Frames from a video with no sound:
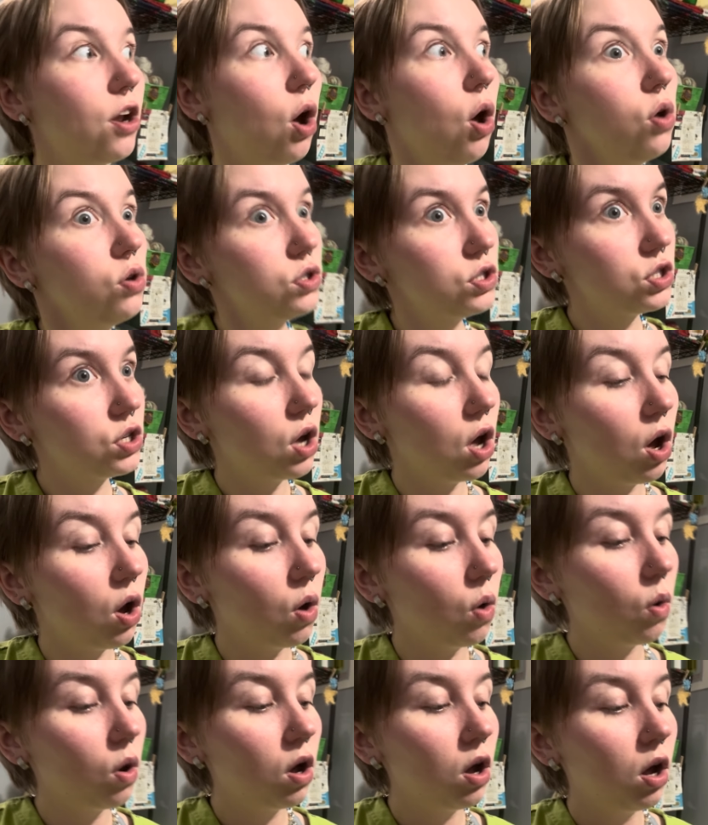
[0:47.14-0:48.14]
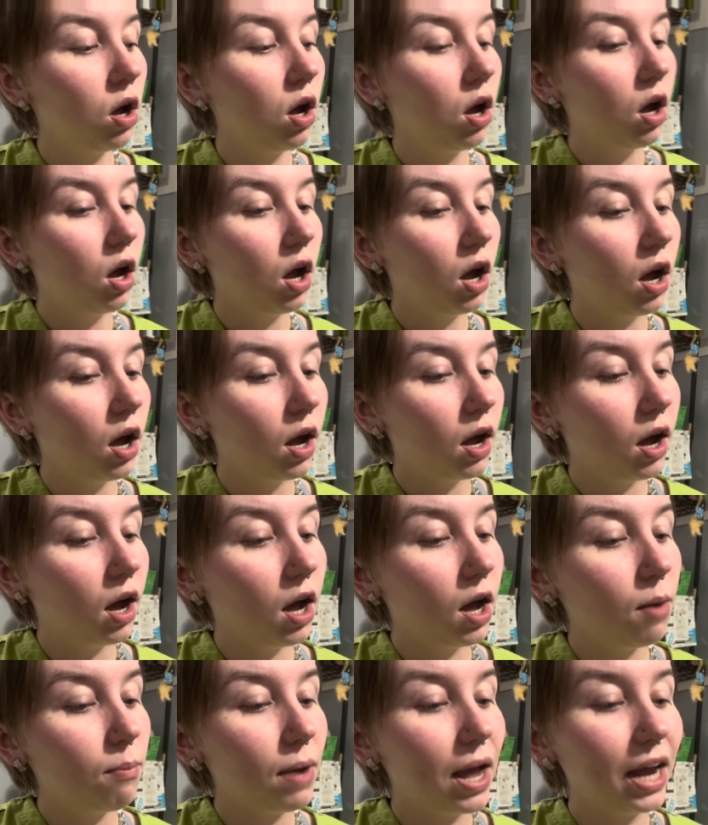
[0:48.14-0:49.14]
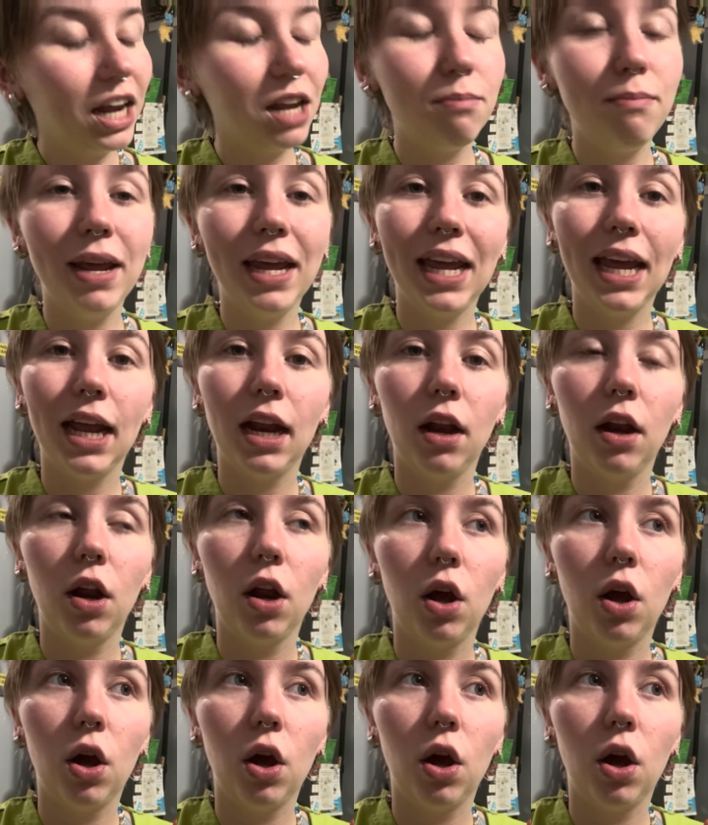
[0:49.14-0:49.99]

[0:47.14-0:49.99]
also I could make it